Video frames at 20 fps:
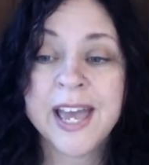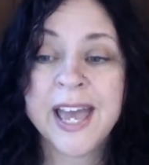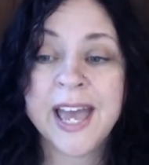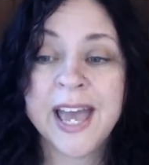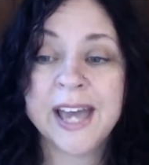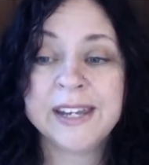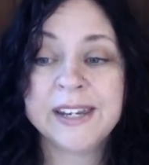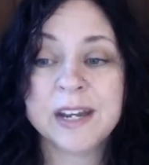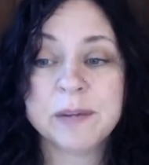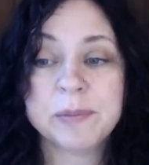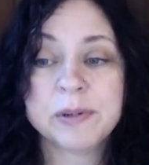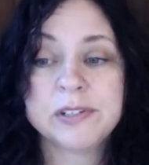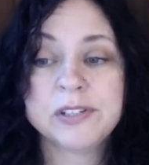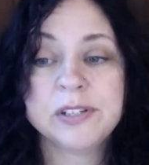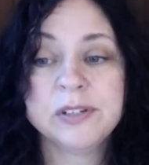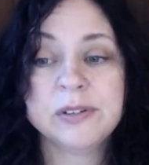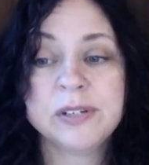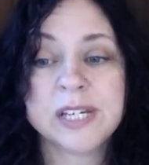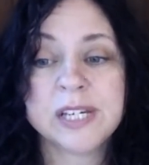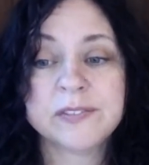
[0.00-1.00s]
And number
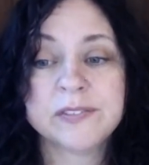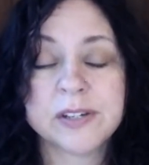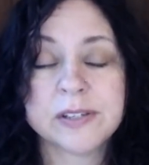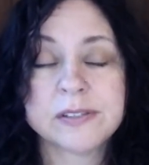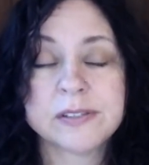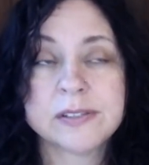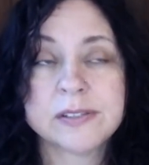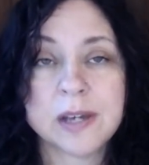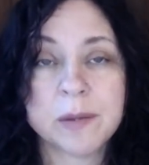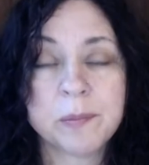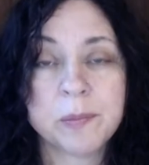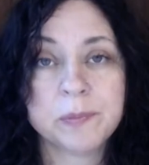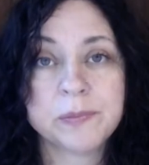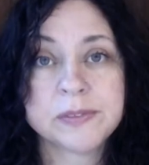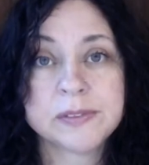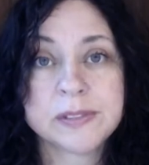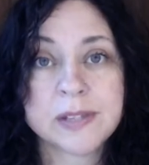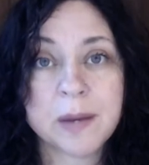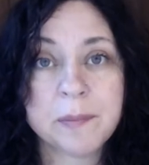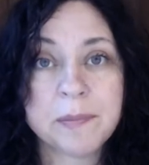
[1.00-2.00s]
two, give us
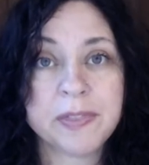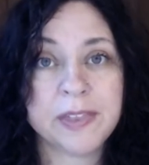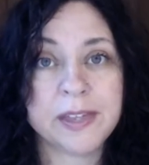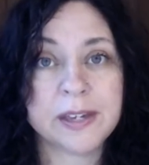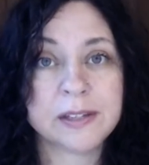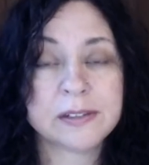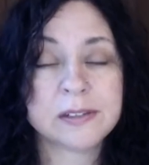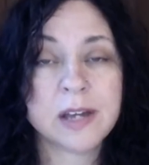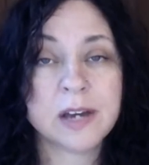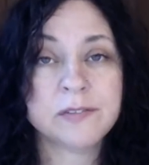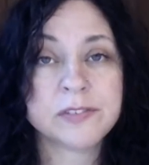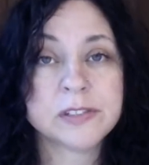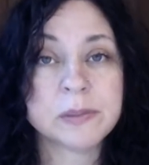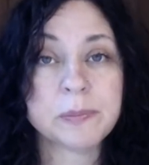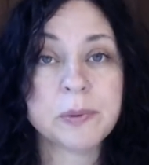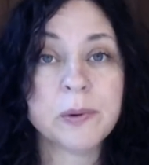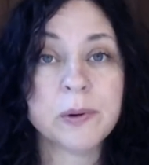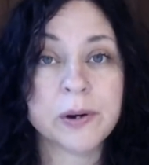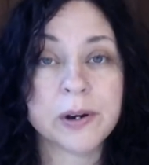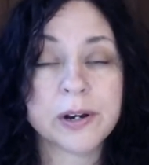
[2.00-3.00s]
something of
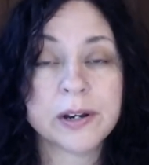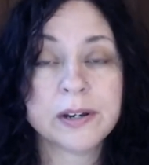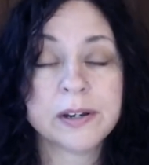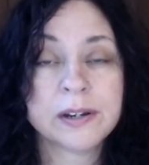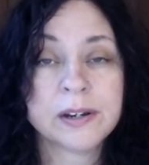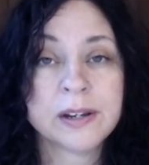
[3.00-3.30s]
support.